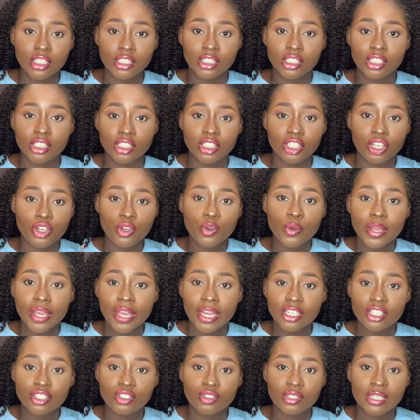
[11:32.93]
in the
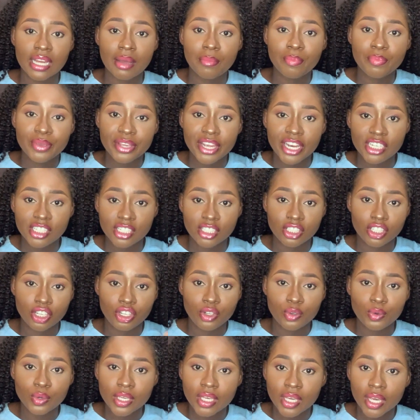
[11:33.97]
UK, she's in her PhD
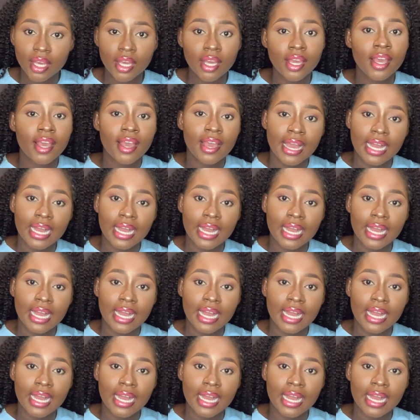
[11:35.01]
in the UK.